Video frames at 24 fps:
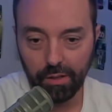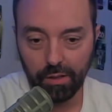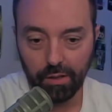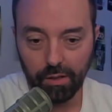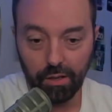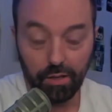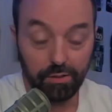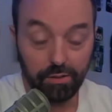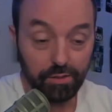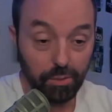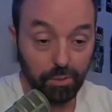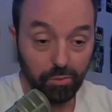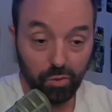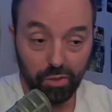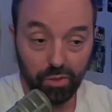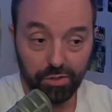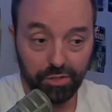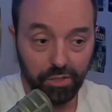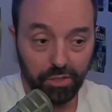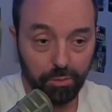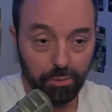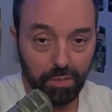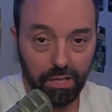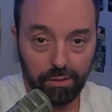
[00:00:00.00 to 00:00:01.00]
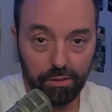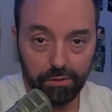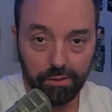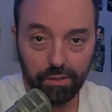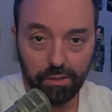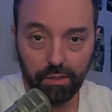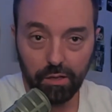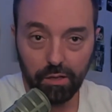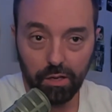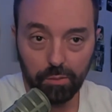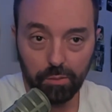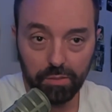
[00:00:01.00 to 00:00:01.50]
Uh, tell me what you think about it in the
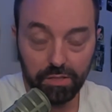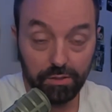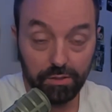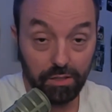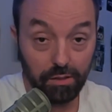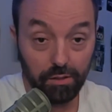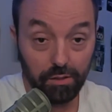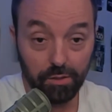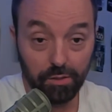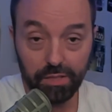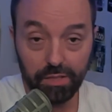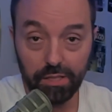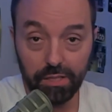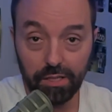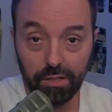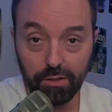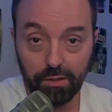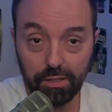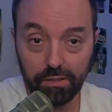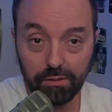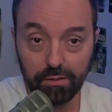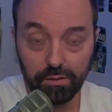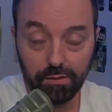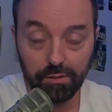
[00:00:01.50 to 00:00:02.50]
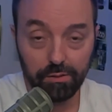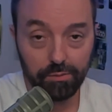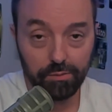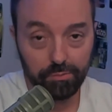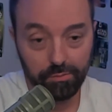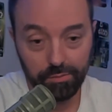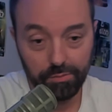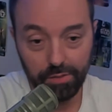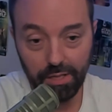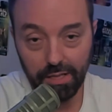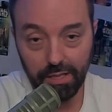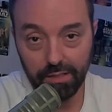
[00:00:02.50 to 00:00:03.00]
comments. I'd love to hear it.
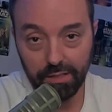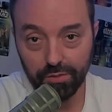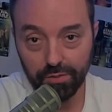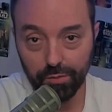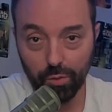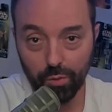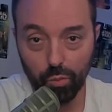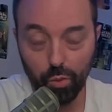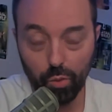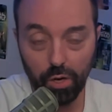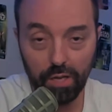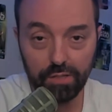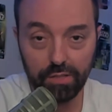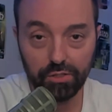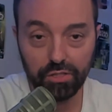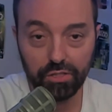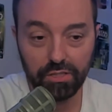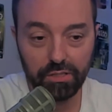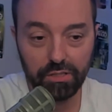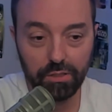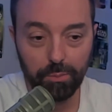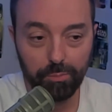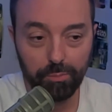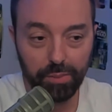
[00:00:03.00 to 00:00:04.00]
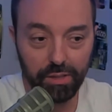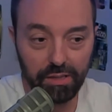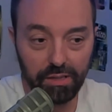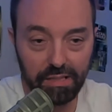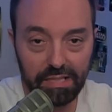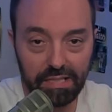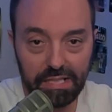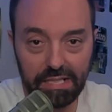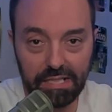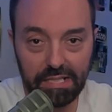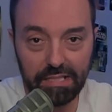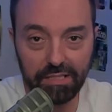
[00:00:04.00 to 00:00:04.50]
Thanks for watching.
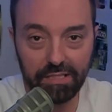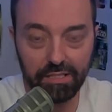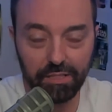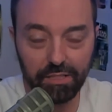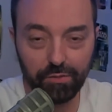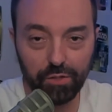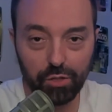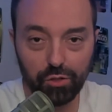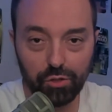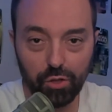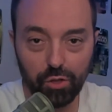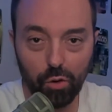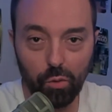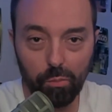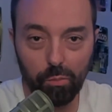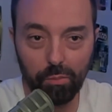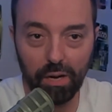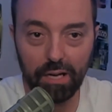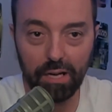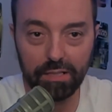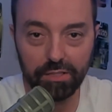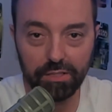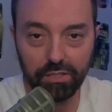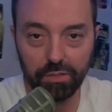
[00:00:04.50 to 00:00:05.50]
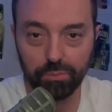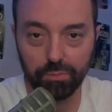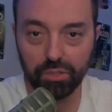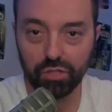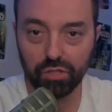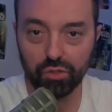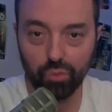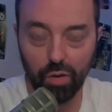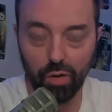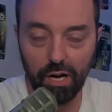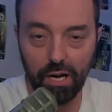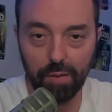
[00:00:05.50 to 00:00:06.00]
Please, if you don't mind,
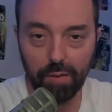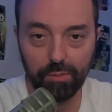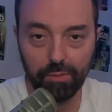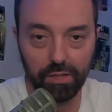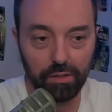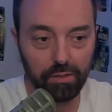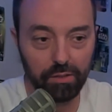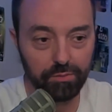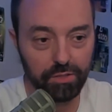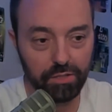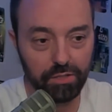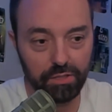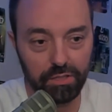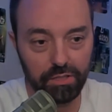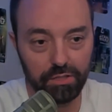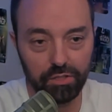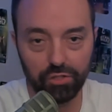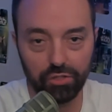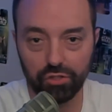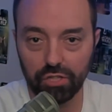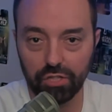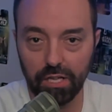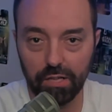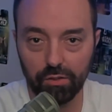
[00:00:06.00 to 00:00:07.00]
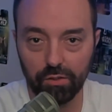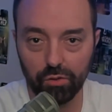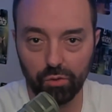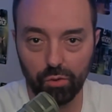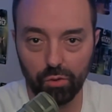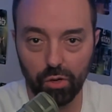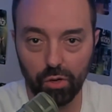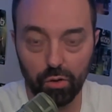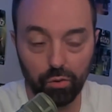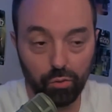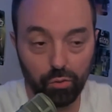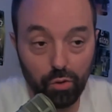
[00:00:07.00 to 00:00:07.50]
subscribe. I'd love to see this channel
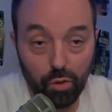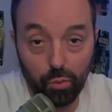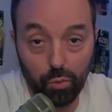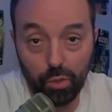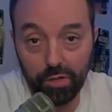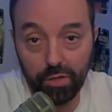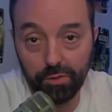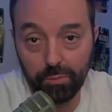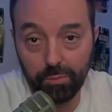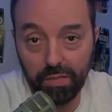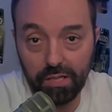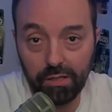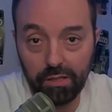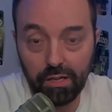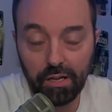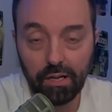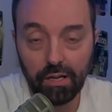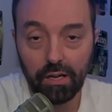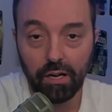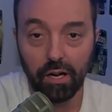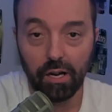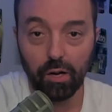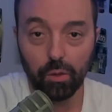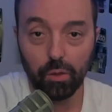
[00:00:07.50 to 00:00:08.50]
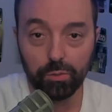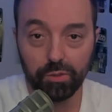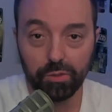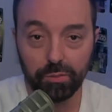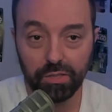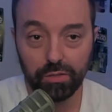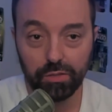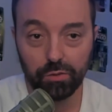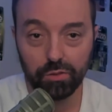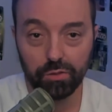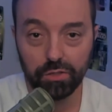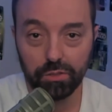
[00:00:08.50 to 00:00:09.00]
grow. Grow with me. I hope to be
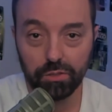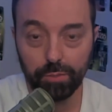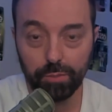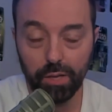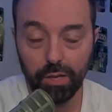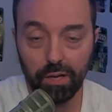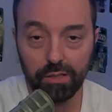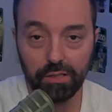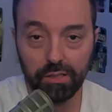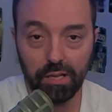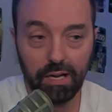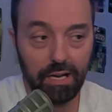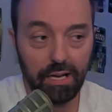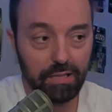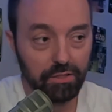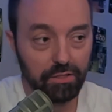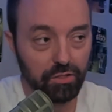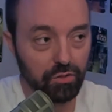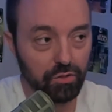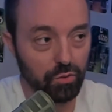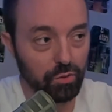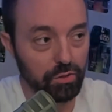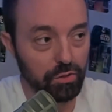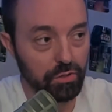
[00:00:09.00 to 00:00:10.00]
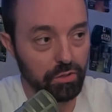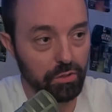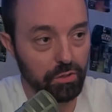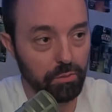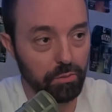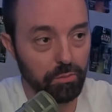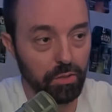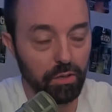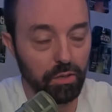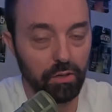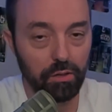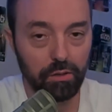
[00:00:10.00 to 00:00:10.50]
doing some podcasts or
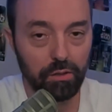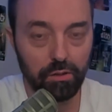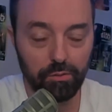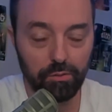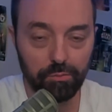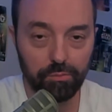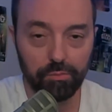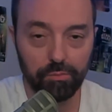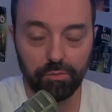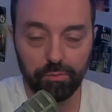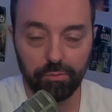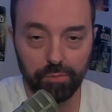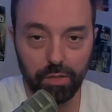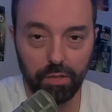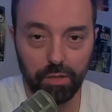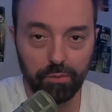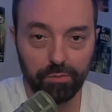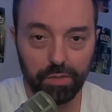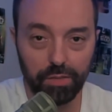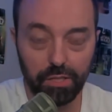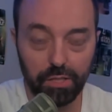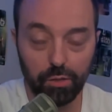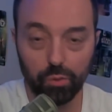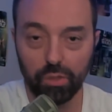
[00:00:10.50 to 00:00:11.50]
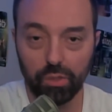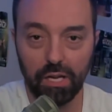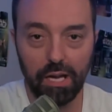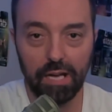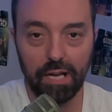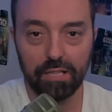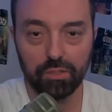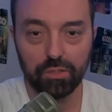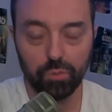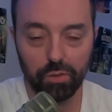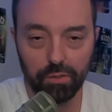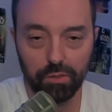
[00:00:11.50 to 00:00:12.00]
some uh, uh, video
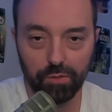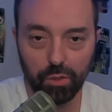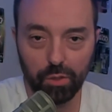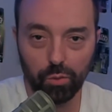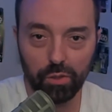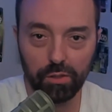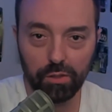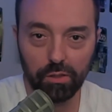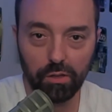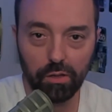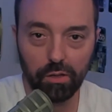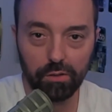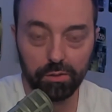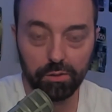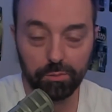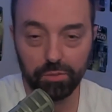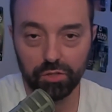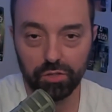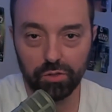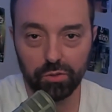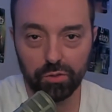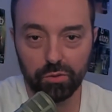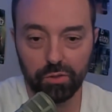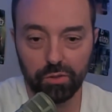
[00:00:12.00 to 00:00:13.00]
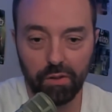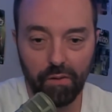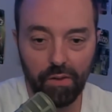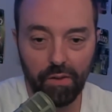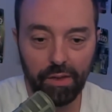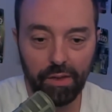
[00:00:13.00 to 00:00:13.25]
casts, whatever you want to call them, soon.